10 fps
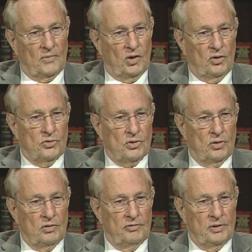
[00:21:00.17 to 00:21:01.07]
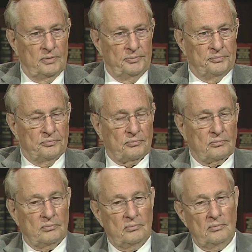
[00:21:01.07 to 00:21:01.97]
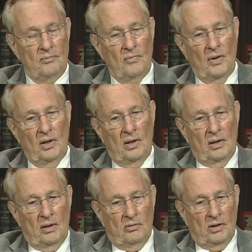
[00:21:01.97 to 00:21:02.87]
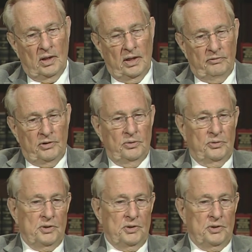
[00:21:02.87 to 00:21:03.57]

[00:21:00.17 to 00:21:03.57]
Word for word: Uh, Yeah. Well, I have two